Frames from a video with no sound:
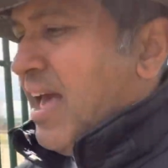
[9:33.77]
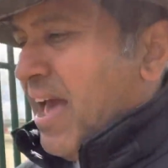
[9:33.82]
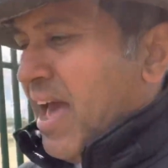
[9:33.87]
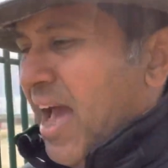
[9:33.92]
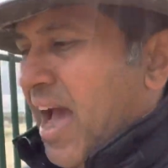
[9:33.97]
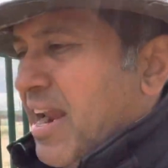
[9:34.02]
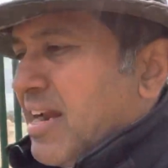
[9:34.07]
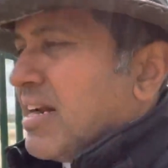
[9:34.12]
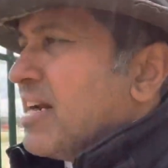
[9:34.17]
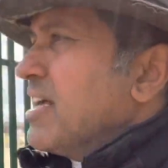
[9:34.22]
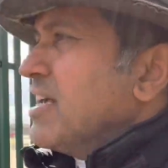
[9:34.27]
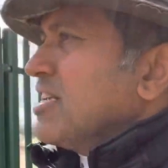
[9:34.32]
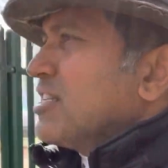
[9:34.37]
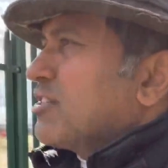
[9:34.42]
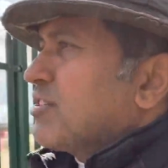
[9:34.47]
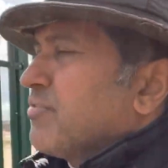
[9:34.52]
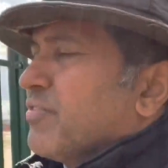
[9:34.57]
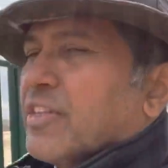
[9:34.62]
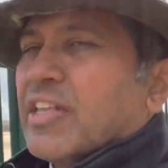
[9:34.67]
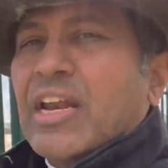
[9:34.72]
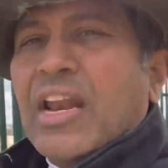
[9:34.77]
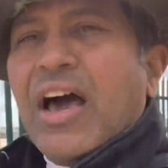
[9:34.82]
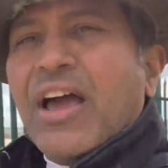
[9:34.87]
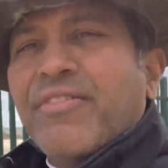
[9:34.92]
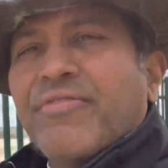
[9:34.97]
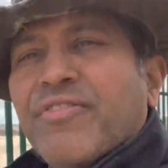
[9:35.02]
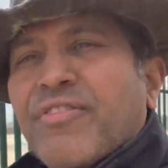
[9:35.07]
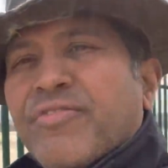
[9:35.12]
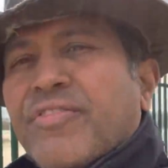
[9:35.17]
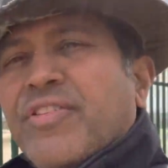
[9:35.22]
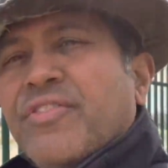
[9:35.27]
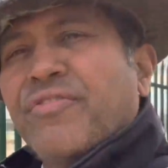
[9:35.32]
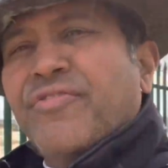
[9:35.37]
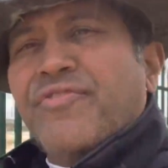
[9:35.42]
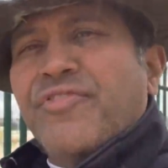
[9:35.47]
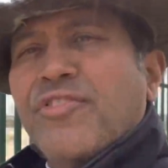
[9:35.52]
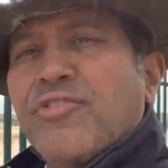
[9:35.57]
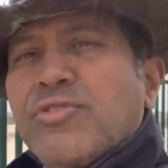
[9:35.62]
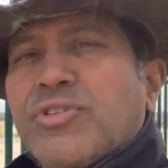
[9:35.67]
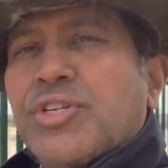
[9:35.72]
at least for the life of the
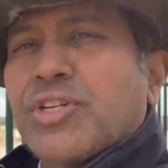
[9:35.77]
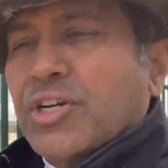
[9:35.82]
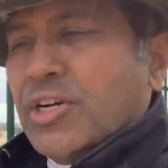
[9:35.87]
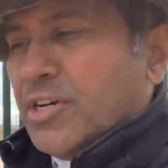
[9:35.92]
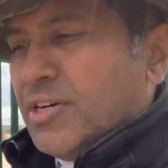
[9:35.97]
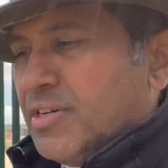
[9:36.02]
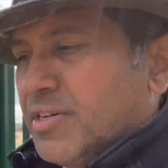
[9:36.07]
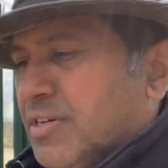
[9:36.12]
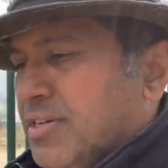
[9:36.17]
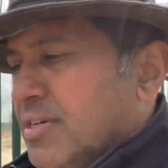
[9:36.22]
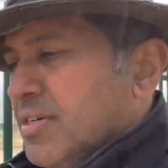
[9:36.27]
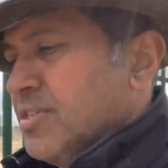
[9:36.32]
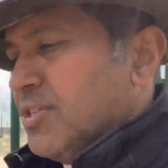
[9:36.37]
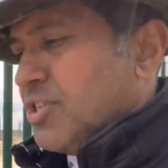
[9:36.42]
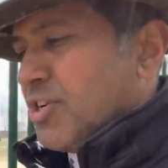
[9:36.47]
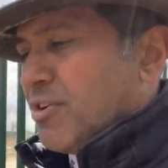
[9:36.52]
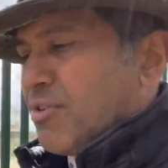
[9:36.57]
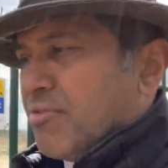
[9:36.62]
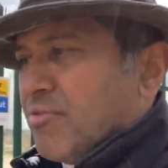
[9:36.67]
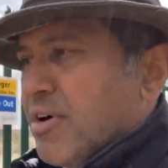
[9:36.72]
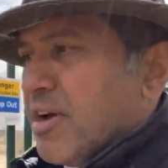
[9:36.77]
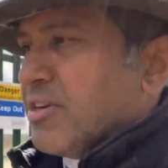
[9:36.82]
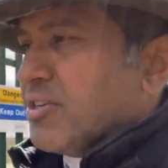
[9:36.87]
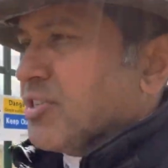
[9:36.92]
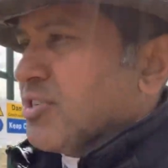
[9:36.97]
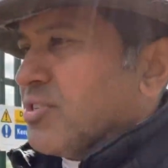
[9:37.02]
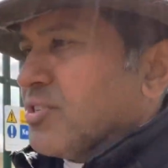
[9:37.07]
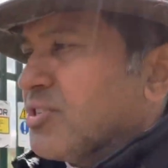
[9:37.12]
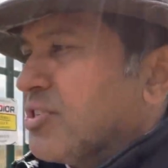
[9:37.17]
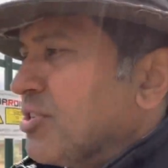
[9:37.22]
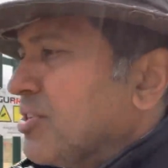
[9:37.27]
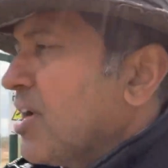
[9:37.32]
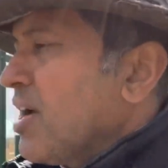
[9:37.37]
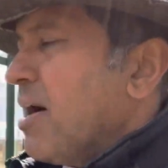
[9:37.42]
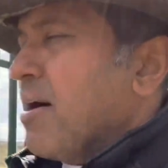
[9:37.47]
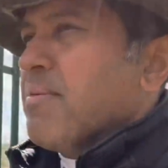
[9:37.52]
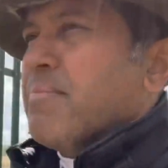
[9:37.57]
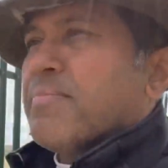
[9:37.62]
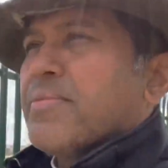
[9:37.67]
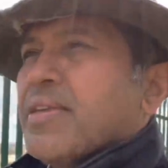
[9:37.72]
future generations to
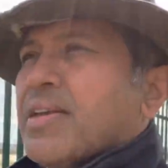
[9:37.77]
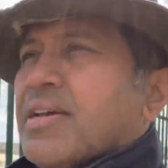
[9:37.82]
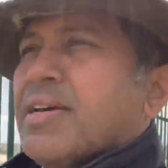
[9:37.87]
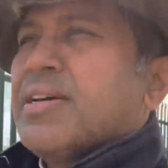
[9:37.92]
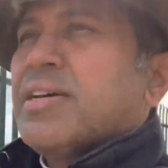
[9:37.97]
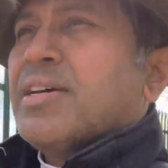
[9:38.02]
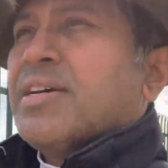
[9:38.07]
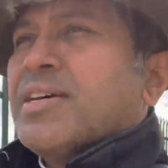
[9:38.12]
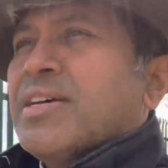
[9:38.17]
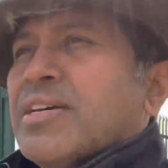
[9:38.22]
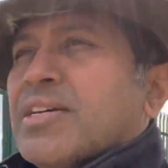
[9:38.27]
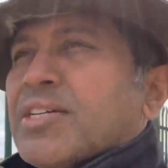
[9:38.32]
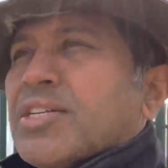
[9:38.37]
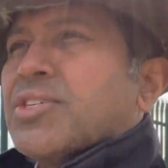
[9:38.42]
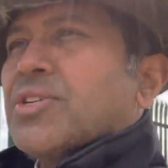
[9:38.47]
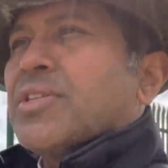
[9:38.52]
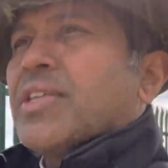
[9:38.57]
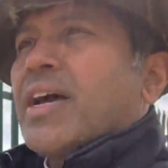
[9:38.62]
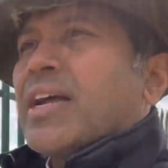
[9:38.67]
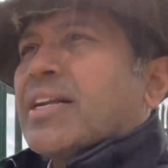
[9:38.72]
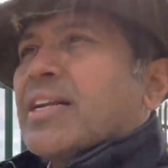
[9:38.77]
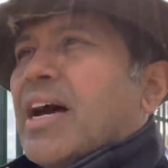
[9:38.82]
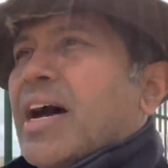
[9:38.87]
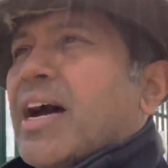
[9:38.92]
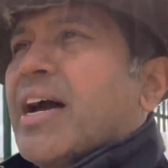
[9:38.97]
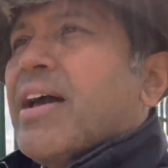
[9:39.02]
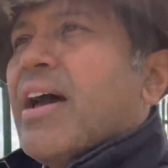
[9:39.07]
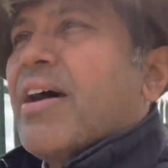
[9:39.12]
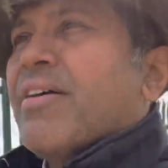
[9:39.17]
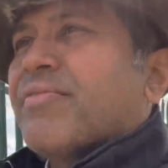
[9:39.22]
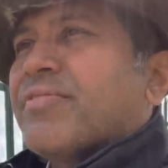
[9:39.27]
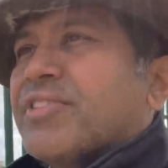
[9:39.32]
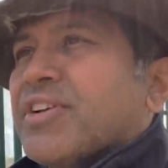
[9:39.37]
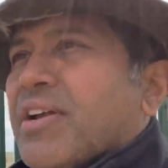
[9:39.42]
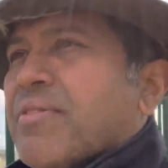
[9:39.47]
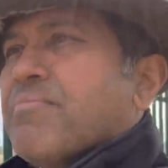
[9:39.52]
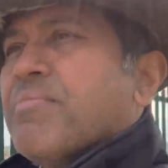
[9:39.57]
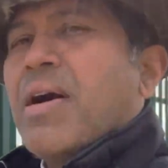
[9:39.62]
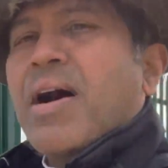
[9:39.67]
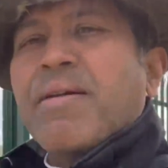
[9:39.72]
come, so that I have done
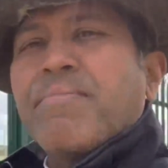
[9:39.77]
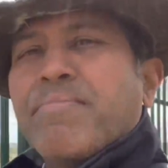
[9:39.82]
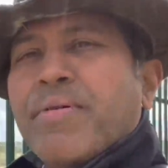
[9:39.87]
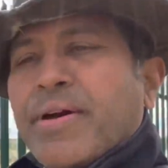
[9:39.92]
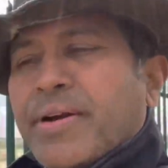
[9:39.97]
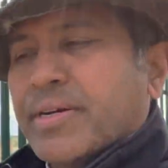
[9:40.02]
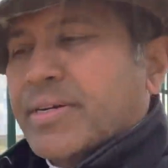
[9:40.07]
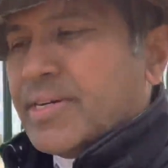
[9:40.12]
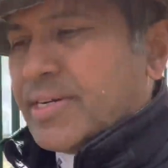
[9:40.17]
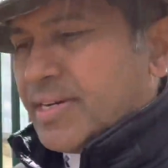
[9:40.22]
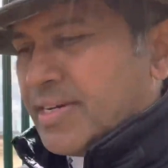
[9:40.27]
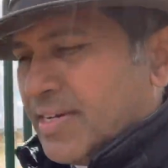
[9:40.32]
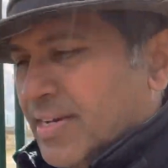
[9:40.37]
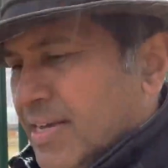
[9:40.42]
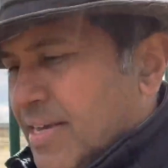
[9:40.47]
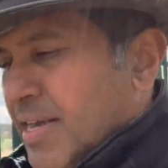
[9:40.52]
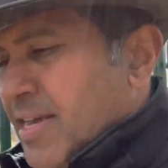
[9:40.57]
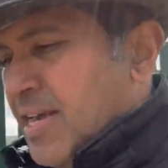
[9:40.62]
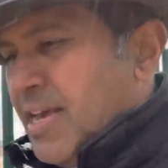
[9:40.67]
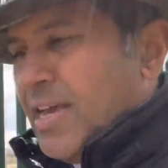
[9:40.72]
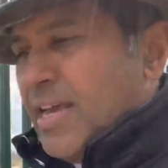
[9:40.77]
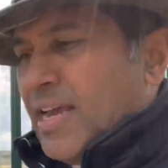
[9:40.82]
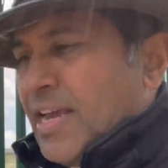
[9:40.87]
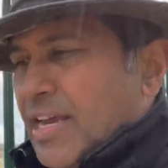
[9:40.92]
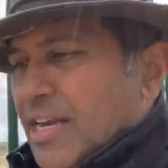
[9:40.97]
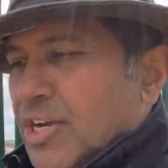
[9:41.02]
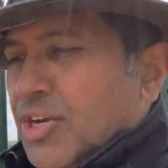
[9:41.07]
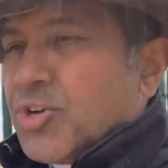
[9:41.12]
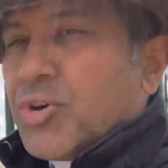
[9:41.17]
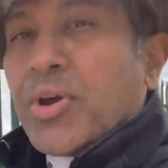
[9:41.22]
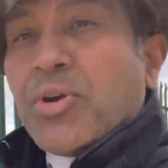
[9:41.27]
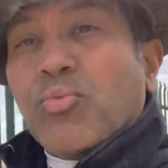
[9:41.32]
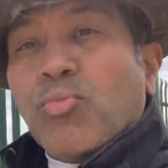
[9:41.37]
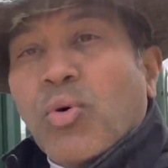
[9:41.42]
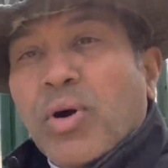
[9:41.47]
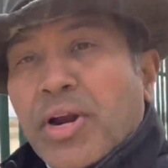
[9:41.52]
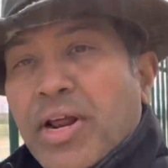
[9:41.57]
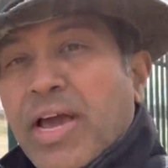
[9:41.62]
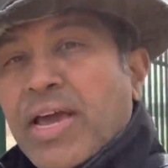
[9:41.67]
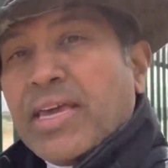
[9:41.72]
my bit in doing
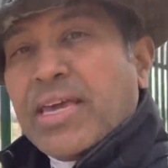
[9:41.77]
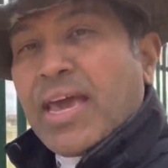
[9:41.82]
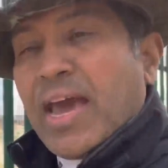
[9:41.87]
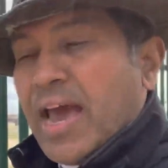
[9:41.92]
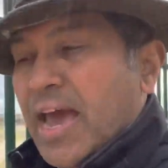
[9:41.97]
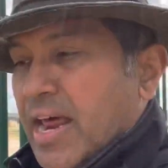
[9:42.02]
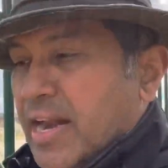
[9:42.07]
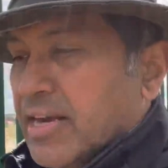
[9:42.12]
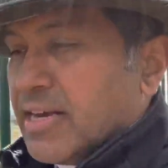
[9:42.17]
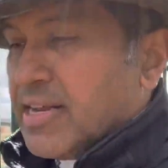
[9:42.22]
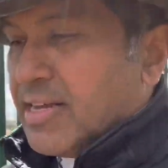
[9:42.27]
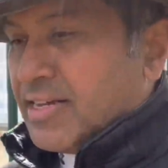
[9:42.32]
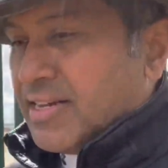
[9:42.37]
what I can.